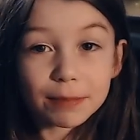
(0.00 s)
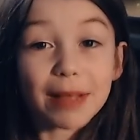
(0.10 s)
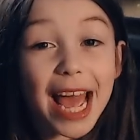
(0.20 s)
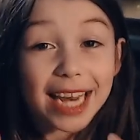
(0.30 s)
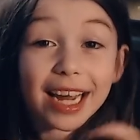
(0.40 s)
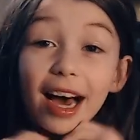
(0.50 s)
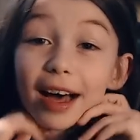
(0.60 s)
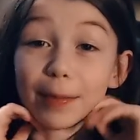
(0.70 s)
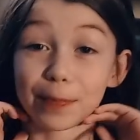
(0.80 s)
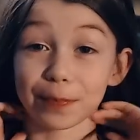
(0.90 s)
And
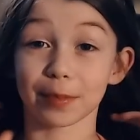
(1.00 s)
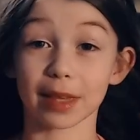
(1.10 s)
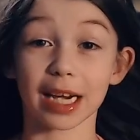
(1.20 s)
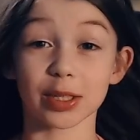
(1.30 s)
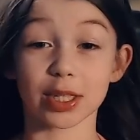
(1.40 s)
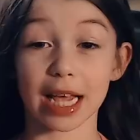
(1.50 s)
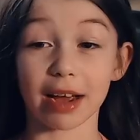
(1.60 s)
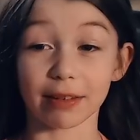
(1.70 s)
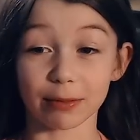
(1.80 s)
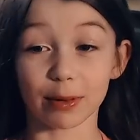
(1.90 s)
I just
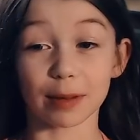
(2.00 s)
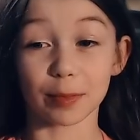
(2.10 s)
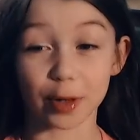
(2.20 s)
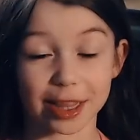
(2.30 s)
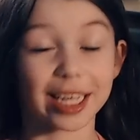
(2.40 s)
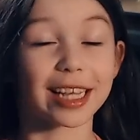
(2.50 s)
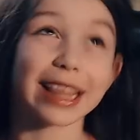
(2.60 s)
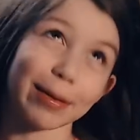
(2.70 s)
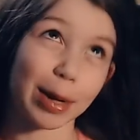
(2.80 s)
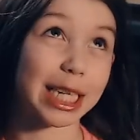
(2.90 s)
have one more thing
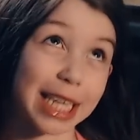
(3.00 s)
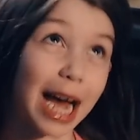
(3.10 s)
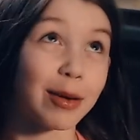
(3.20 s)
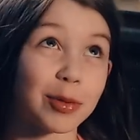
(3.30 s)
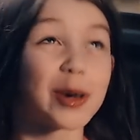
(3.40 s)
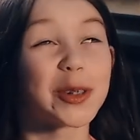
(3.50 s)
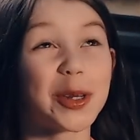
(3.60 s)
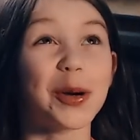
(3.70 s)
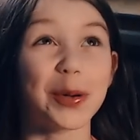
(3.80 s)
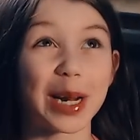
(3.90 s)
that my dad won't
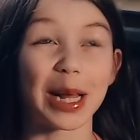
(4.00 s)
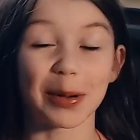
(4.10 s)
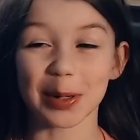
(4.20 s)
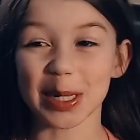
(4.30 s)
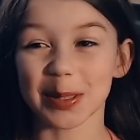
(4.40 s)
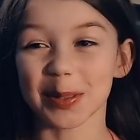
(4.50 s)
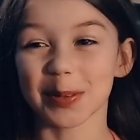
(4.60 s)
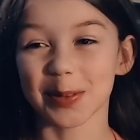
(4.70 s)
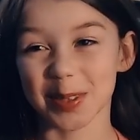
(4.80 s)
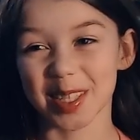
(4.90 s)
know what I want
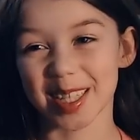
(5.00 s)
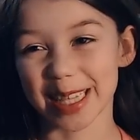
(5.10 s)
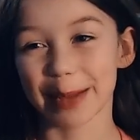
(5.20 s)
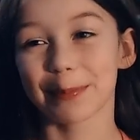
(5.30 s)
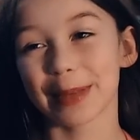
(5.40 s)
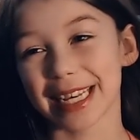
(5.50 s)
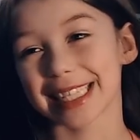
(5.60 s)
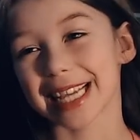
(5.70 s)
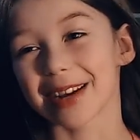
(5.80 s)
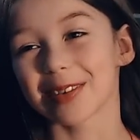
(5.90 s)
to say,
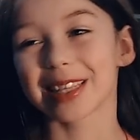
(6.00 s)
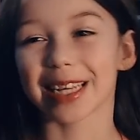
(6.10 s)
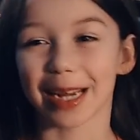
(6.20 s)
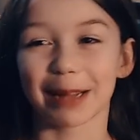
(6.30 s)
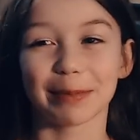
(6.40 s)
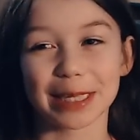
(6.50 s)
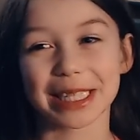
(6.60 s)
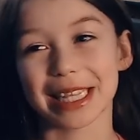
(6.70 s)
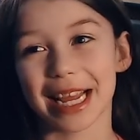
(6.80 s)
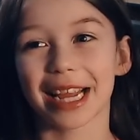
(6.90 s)
because everything I've been
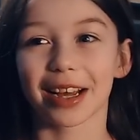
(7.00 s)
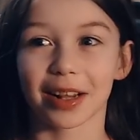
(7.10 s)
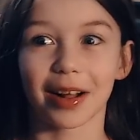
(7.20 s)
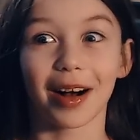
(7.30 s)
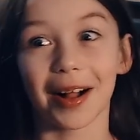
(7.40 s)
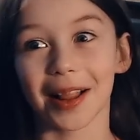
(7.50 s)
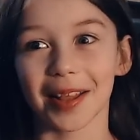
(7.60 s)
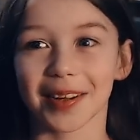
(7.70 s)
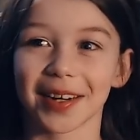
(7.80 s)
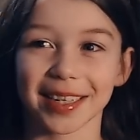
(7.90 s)
saying all
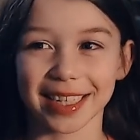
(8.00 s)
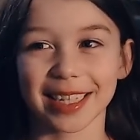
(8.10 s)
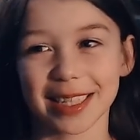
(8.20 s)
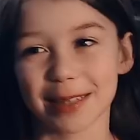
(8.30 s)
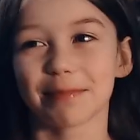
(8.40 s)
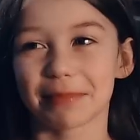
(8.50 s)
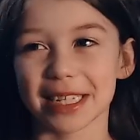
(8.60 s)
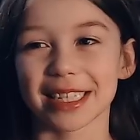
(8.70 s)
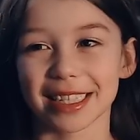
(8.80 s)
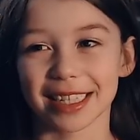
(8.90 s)
along, he's
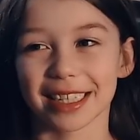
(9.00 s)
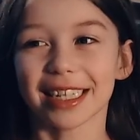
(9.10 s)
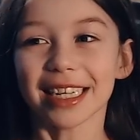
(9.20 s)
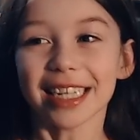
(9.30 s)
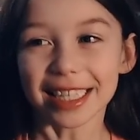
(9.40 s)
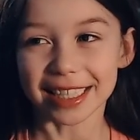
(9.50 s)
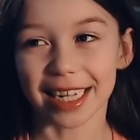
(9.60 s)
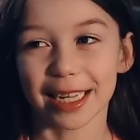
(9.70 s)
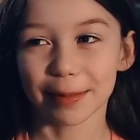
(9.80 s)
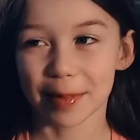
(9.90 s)
been
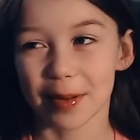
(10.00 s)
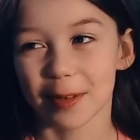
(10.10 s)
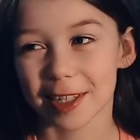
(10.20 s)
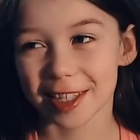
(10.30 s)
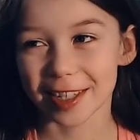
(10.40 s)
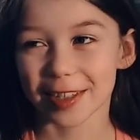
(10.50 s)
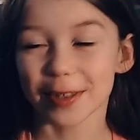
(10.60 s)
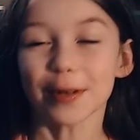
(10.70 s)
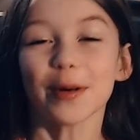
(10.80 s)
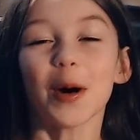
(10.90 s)
telling me what to do.